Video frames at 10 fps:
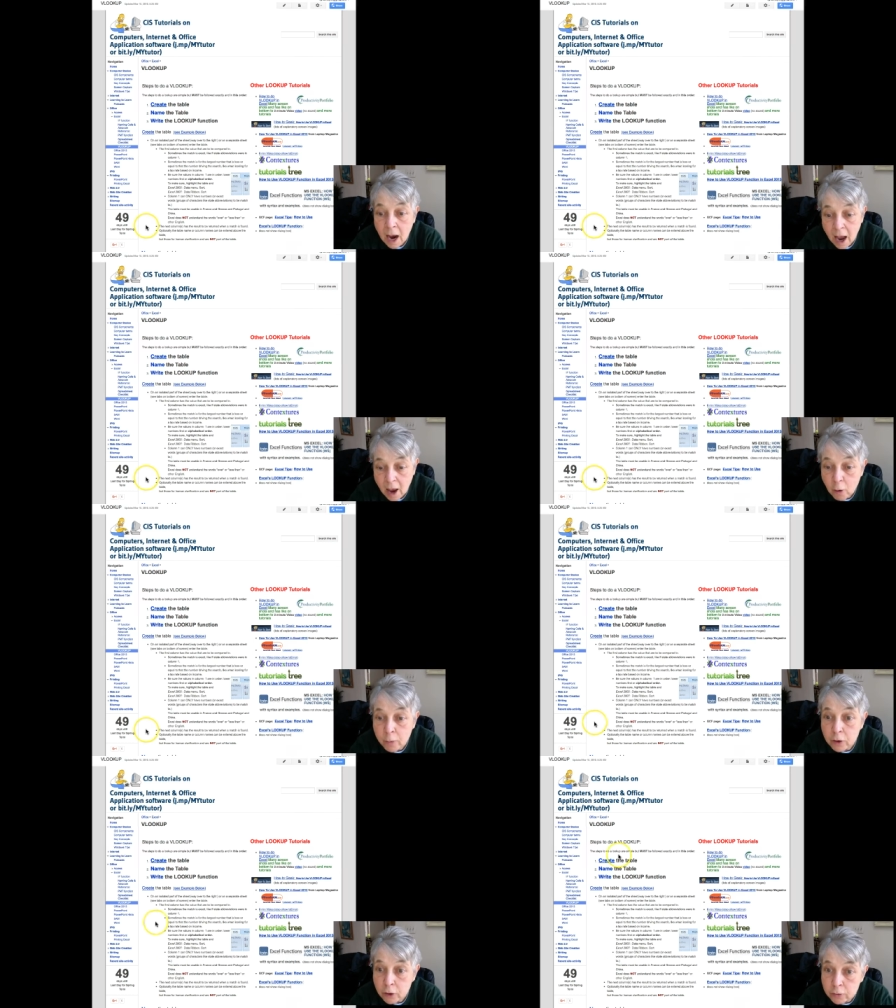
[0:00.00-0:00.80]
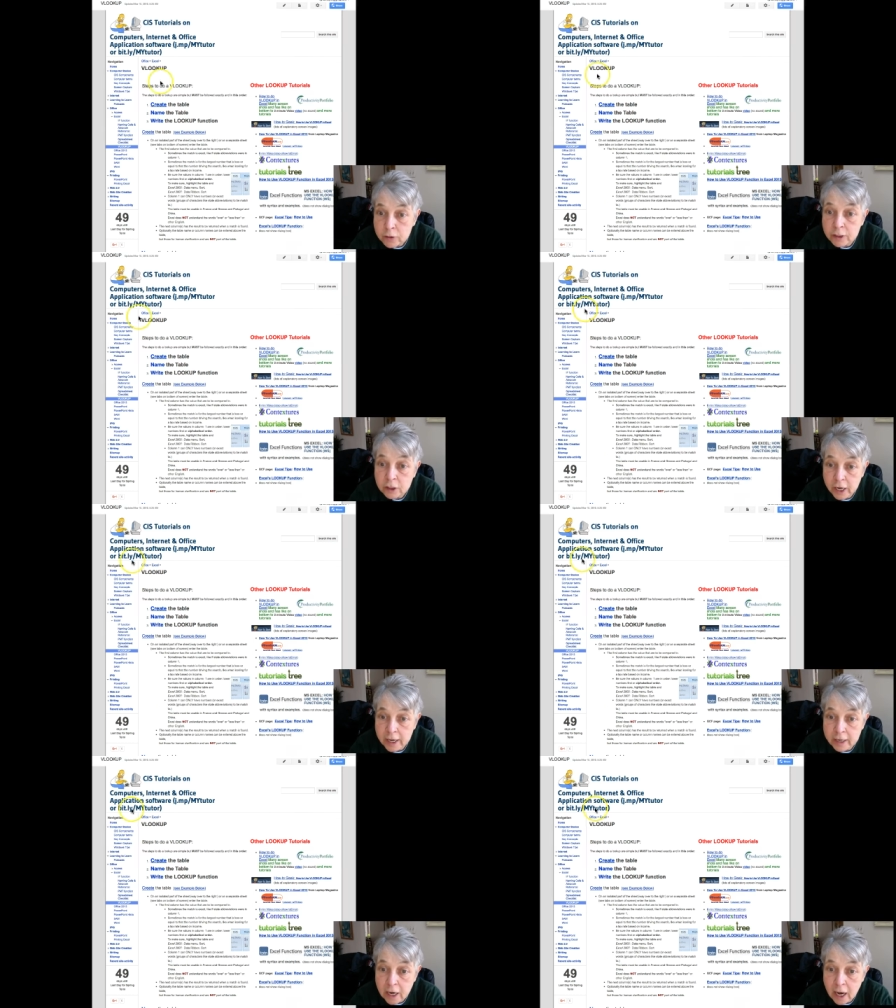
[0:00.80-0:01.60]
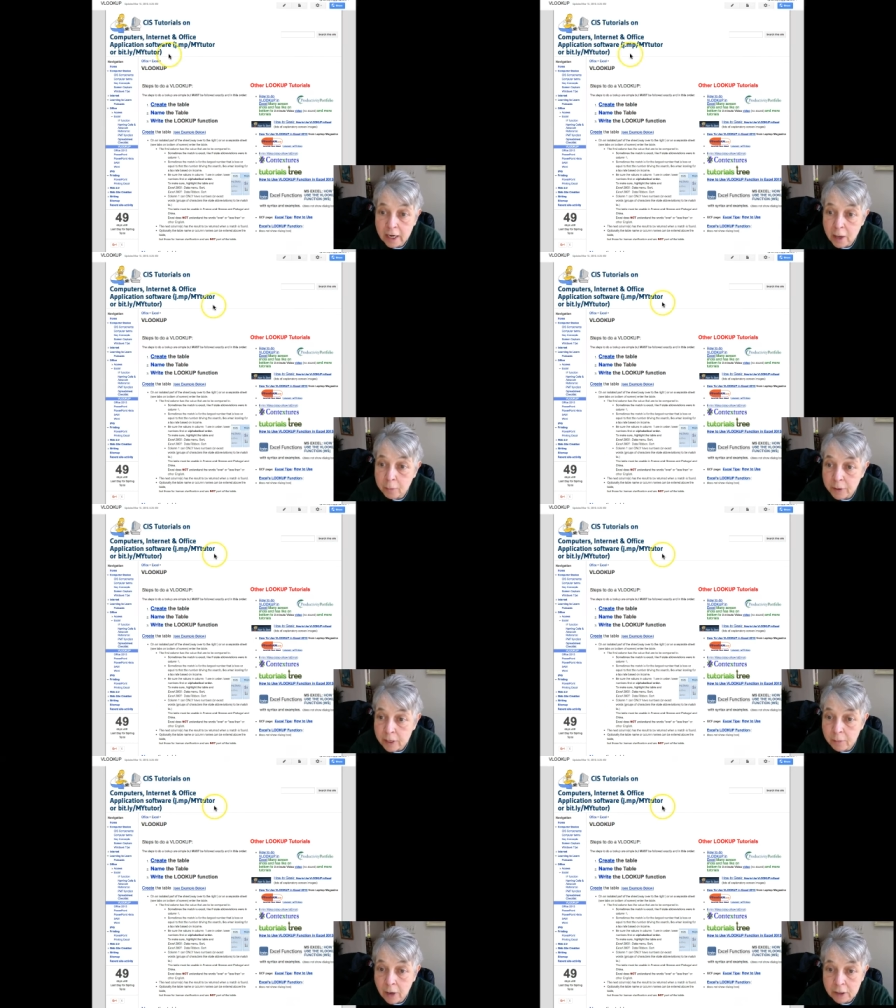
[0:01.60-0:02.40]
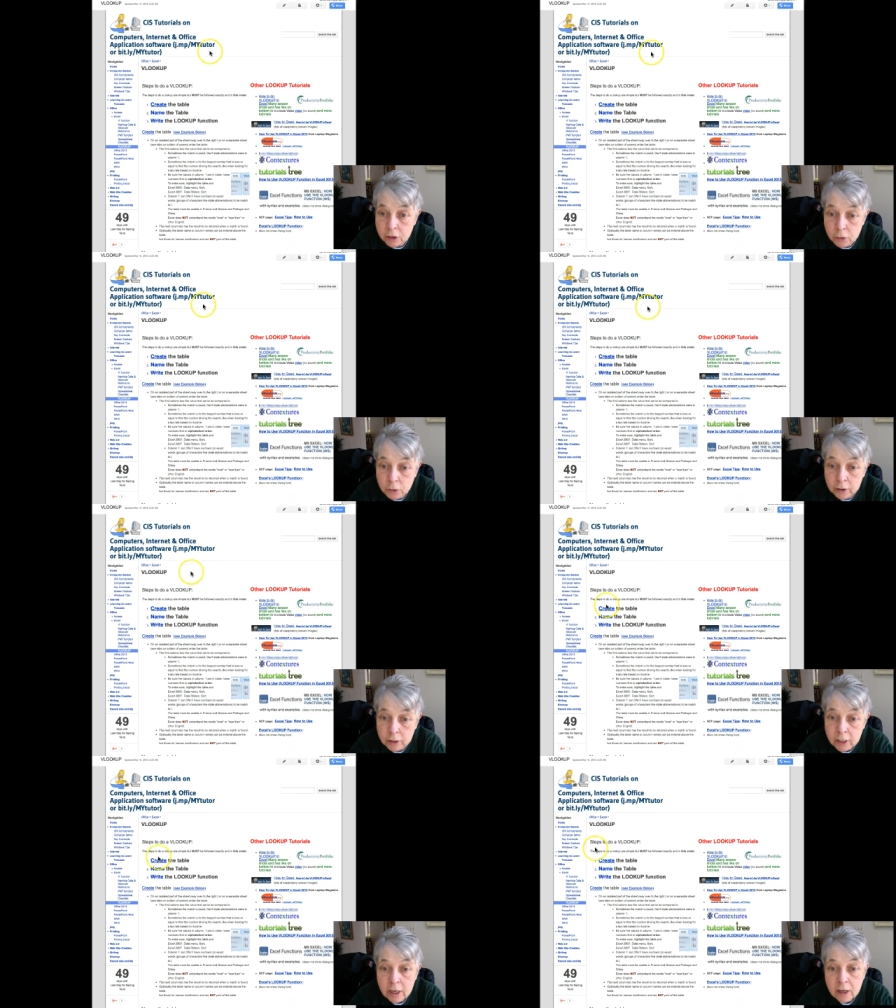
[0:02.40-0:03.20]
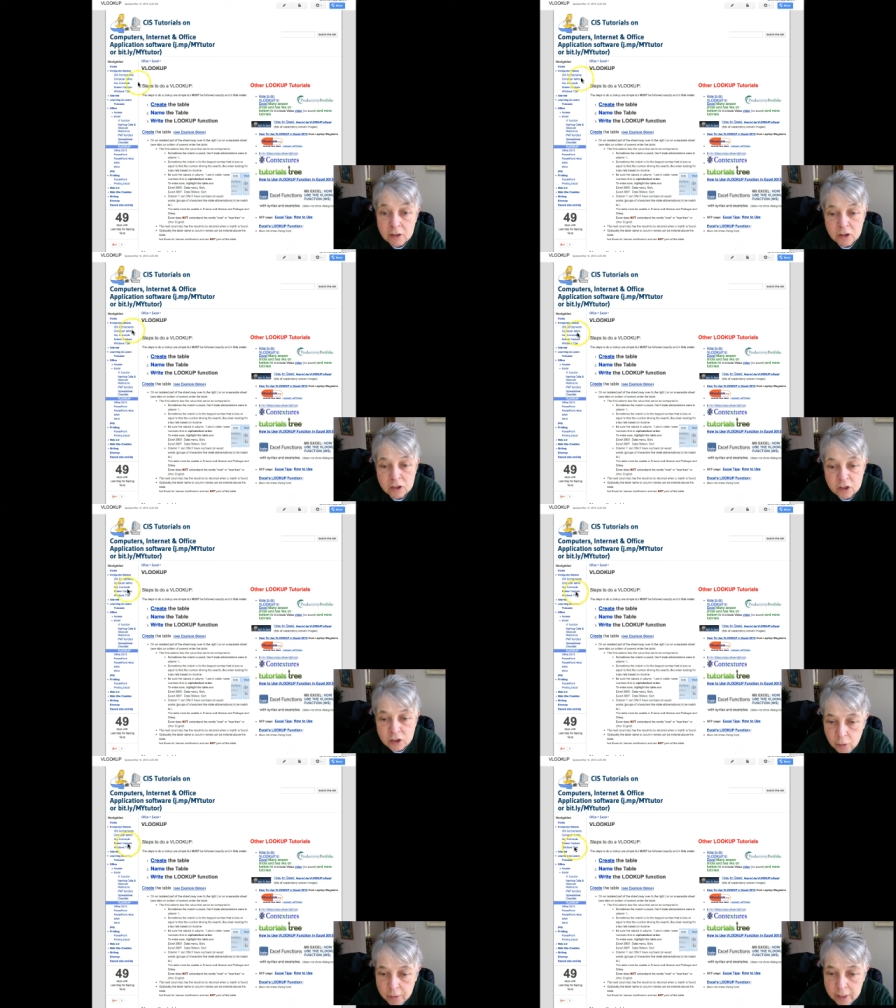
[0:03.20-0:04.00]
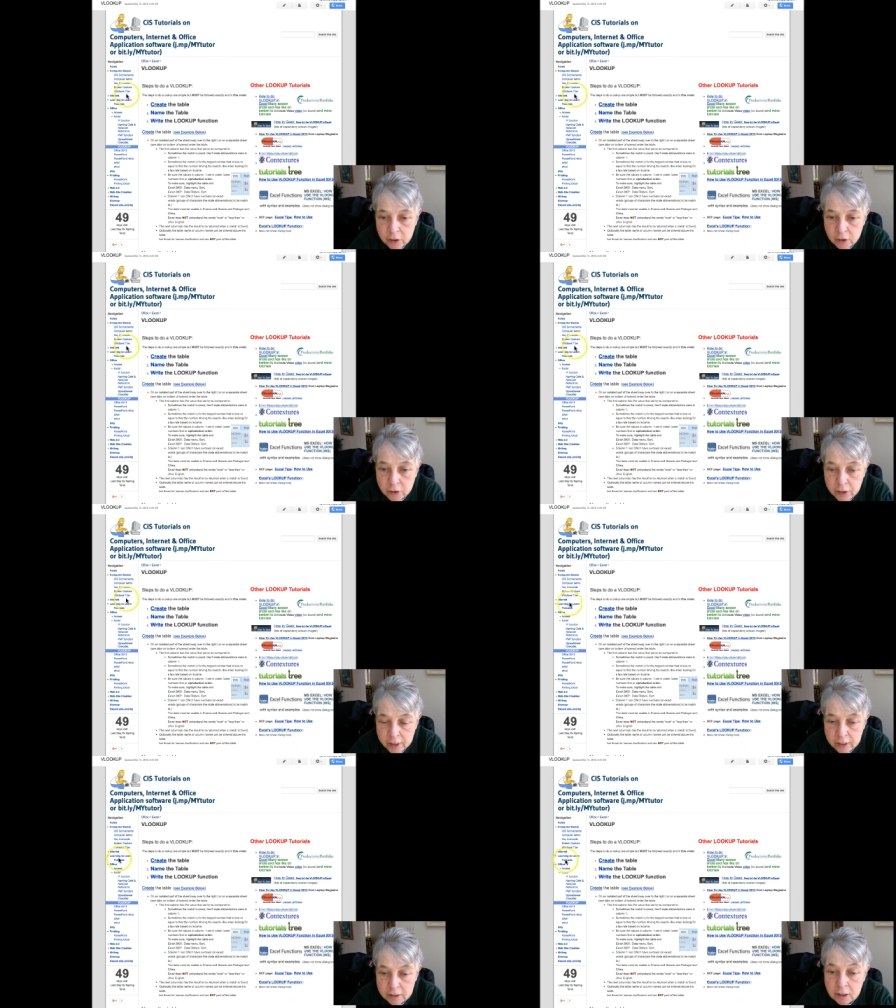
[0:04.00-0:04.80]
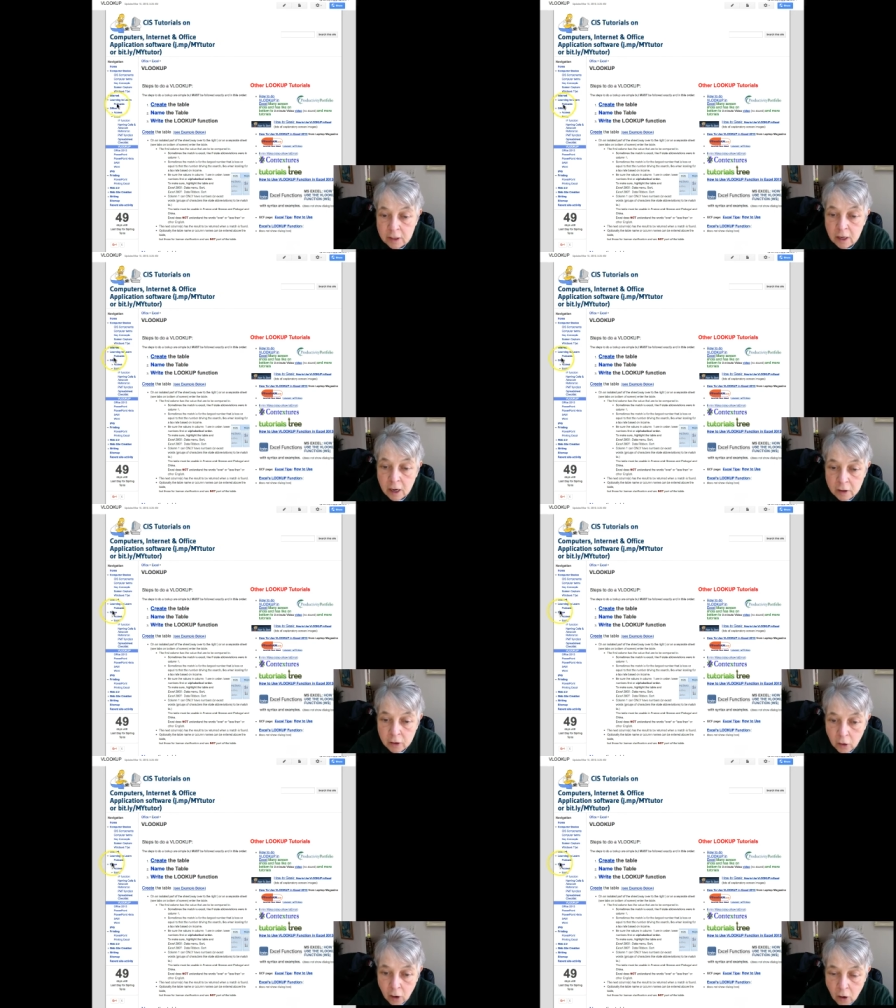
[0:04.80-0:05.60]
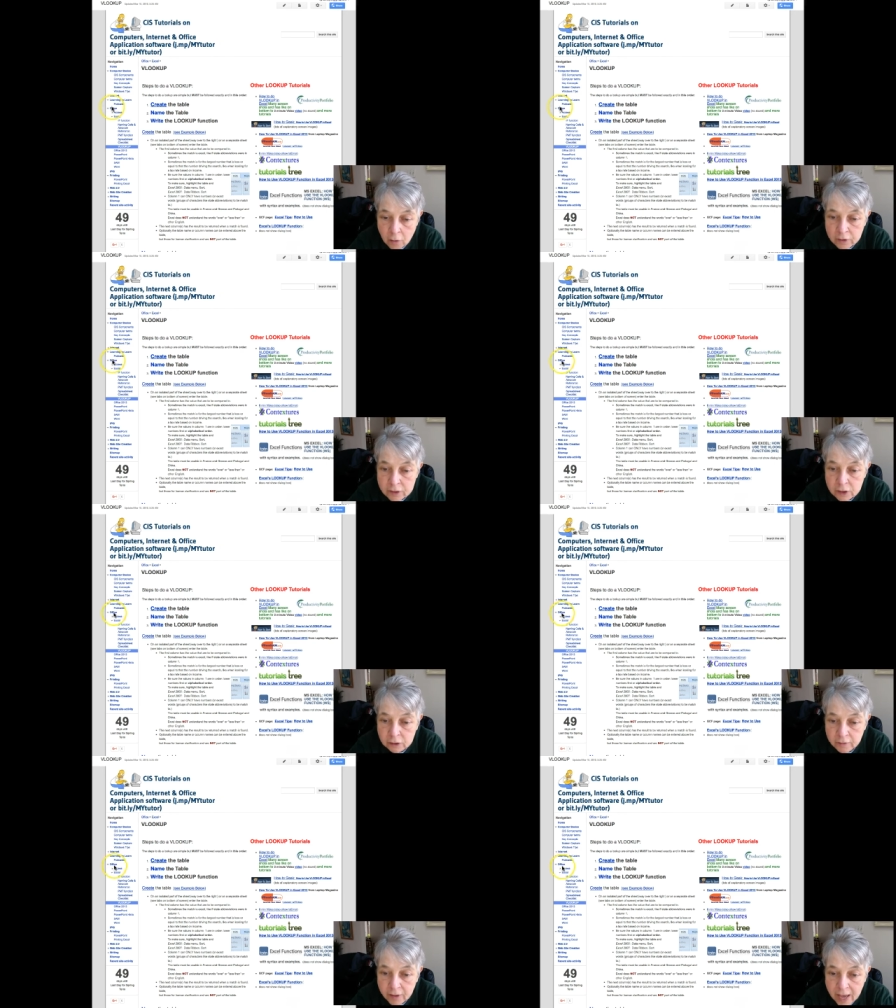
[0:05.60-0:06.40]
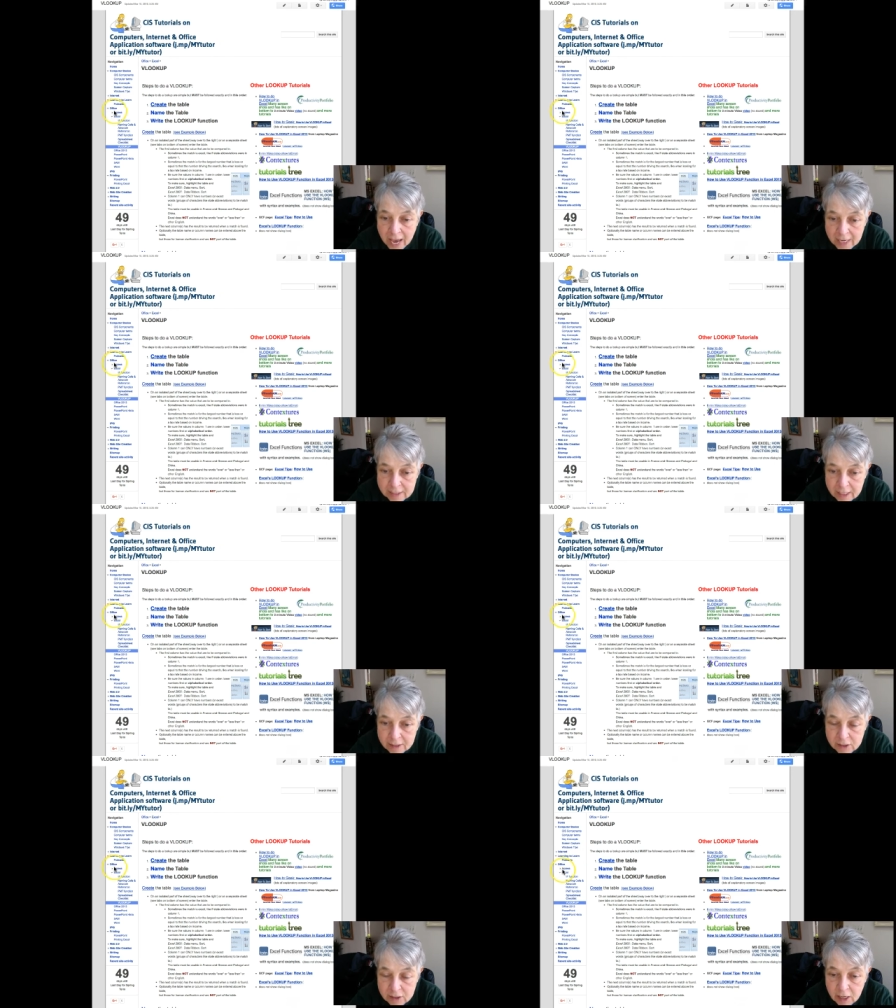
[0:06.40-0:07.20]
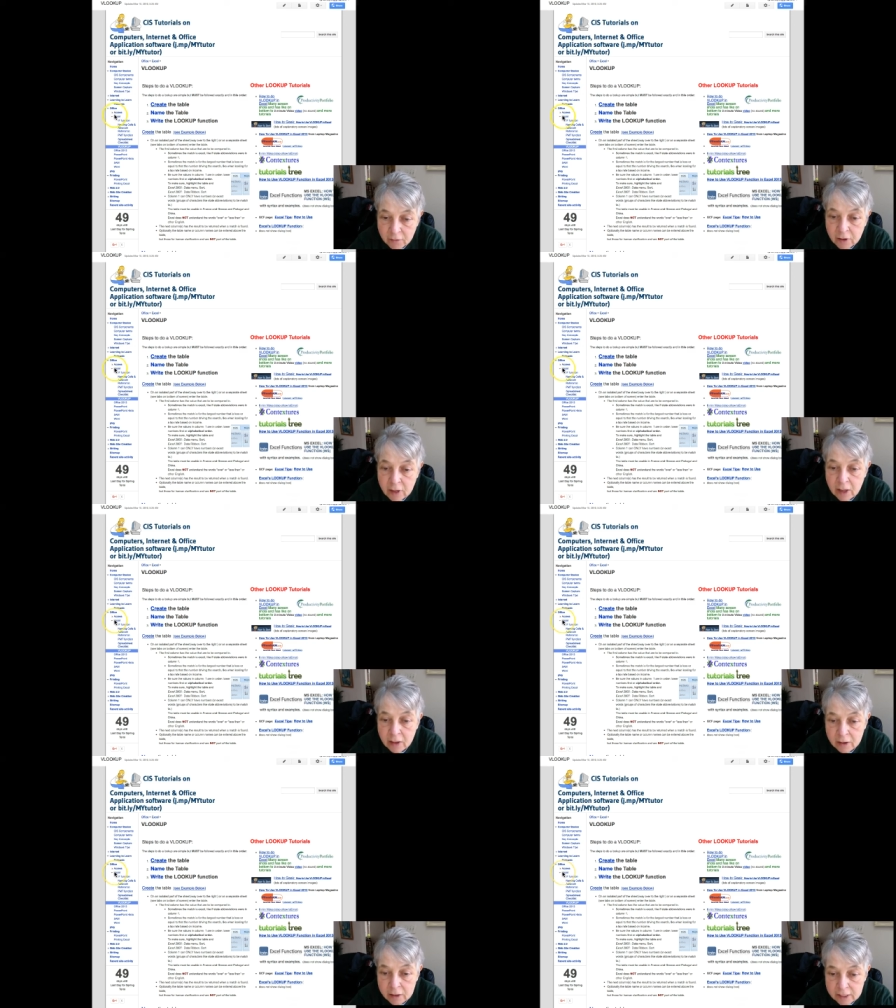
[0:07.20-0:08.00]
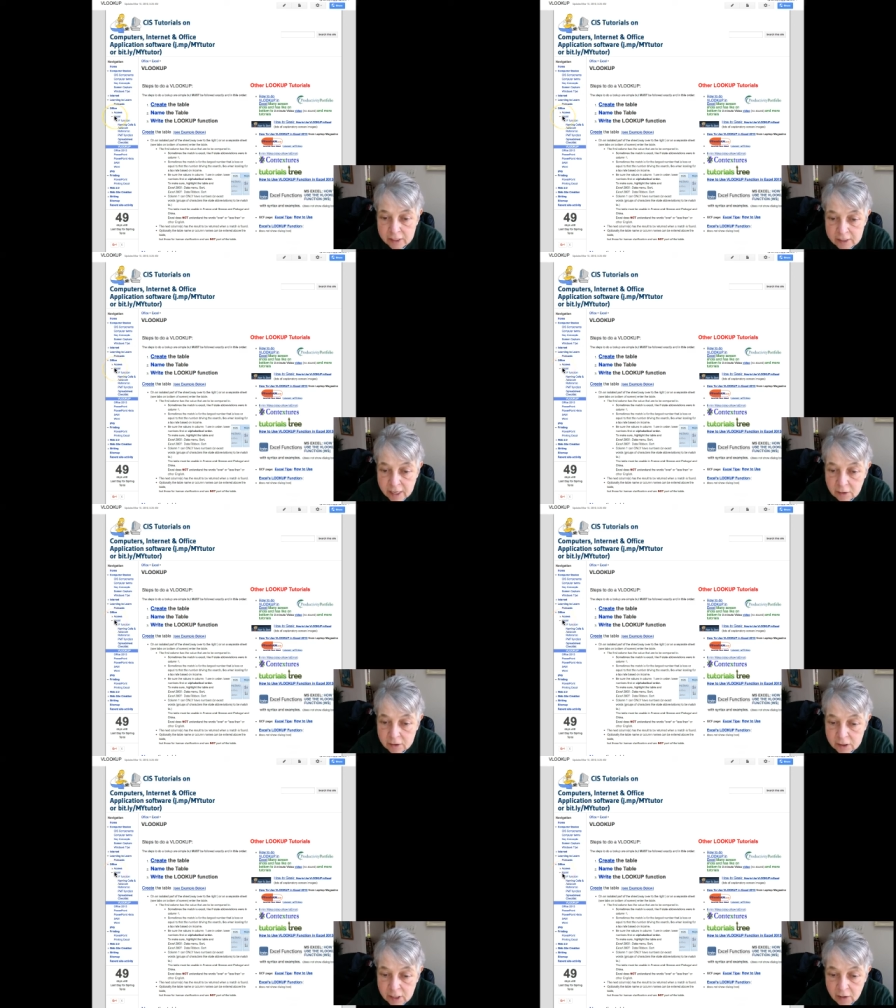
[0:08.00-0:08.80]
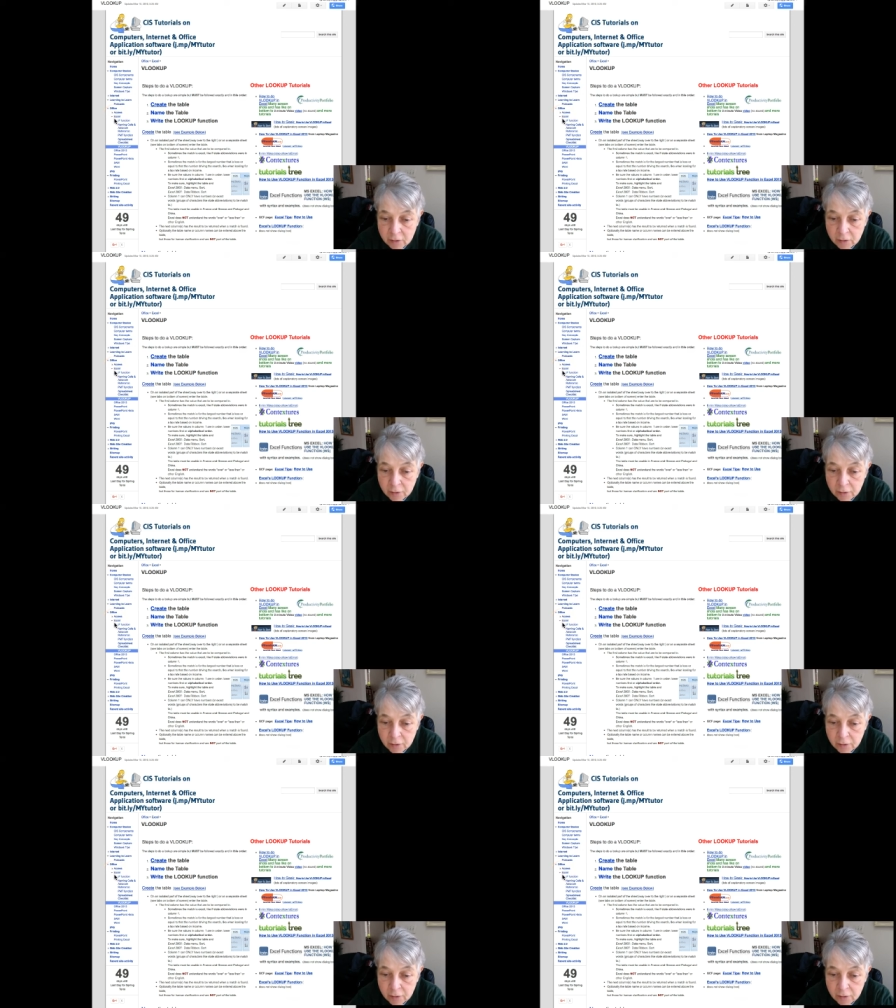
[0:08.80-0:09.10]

I hope you're using j.mp.mytutor because there's so many good things. Under Office, you'll have Access stuff, there's Excel stuff,